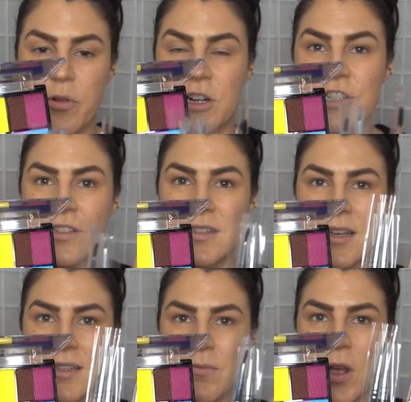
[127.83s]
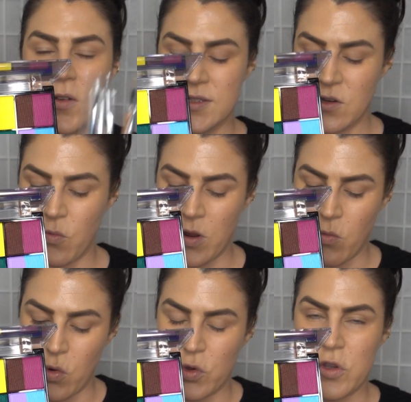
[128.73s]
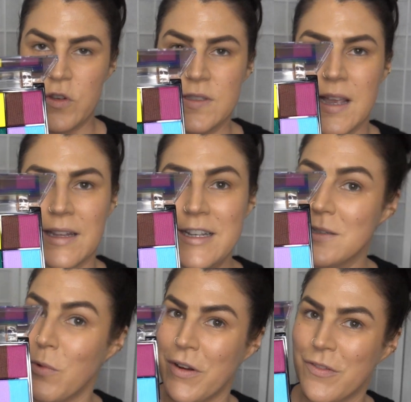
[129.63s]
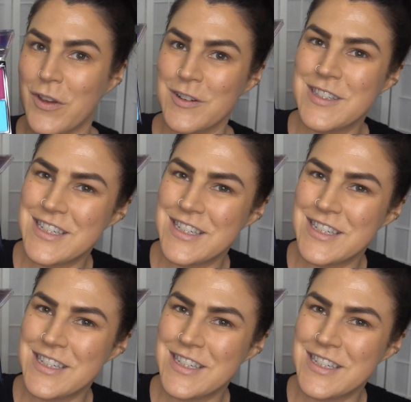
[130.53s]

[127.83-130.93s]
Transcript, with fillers: brushes as well so we will use at least one of those